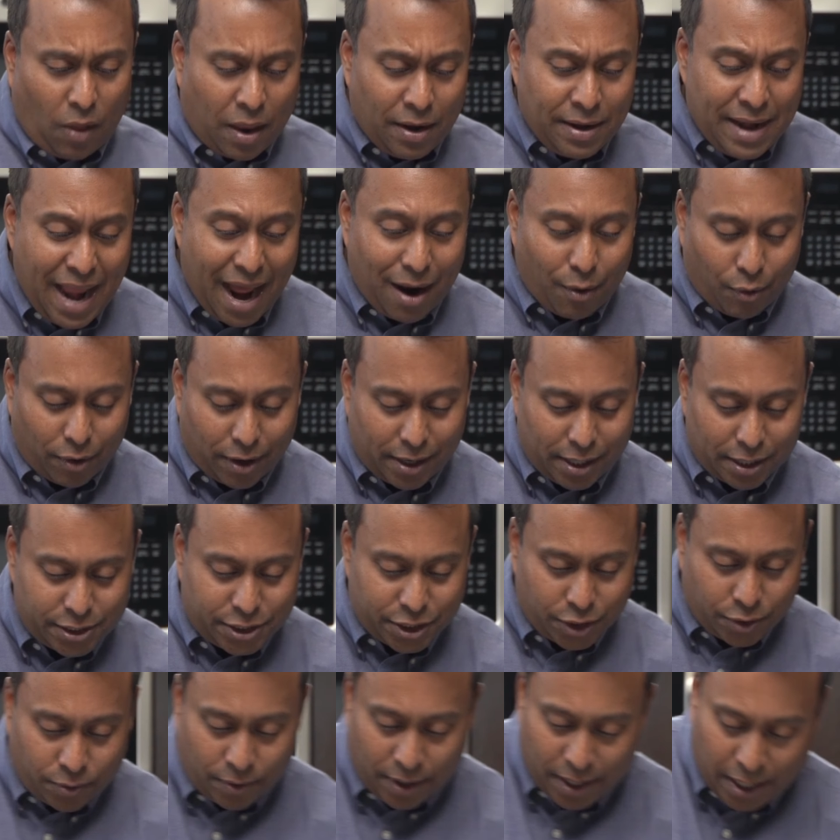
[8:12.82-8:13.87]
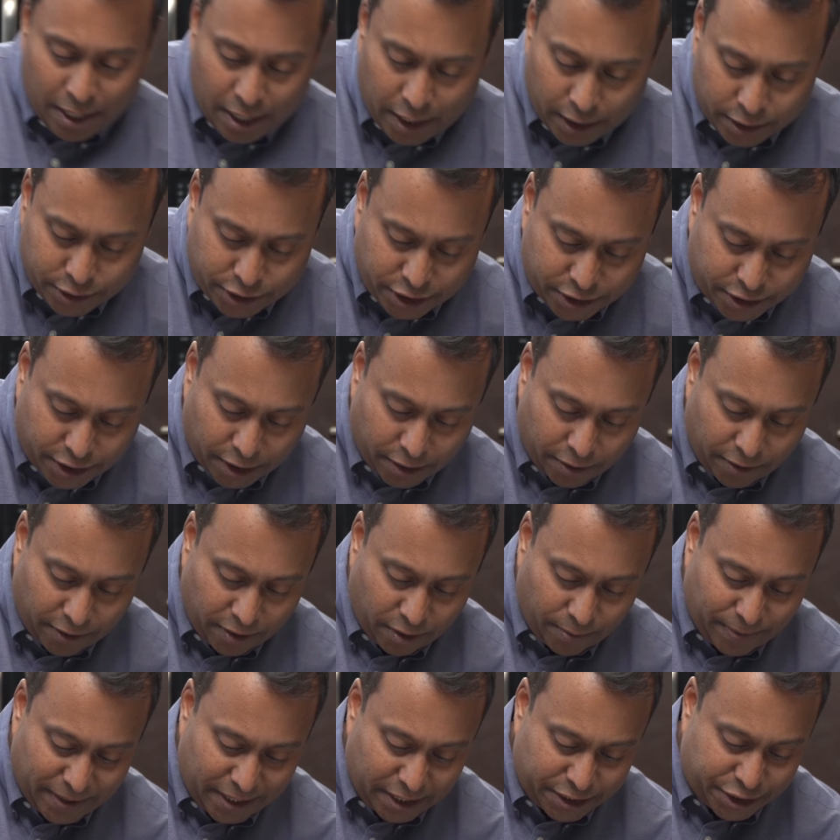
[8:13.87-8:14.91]
Now we're gonna do just a little
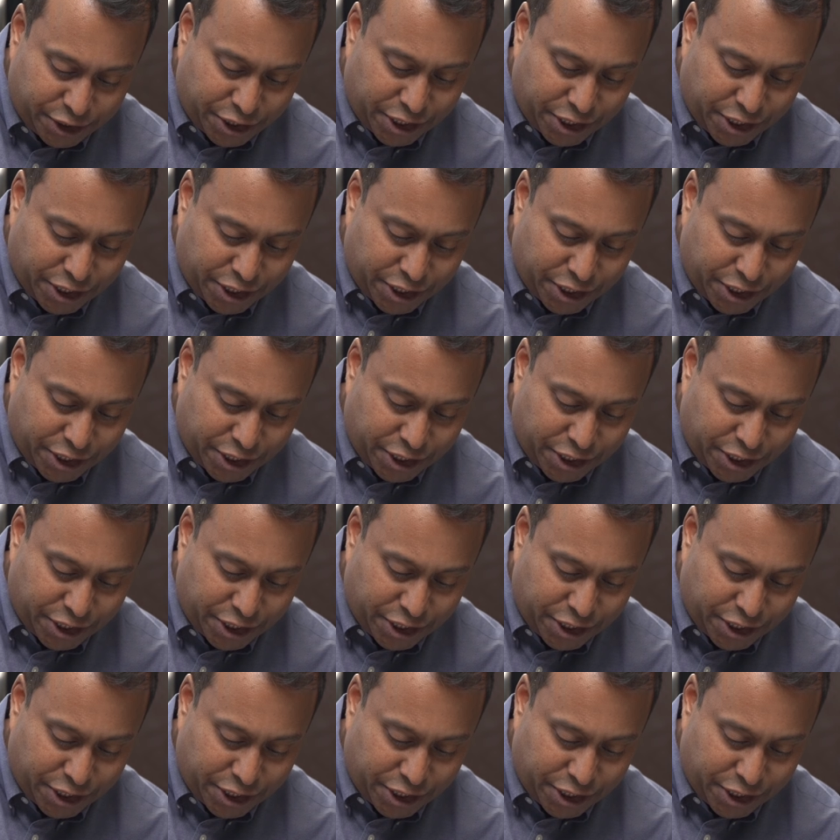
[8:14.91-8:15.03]
bit of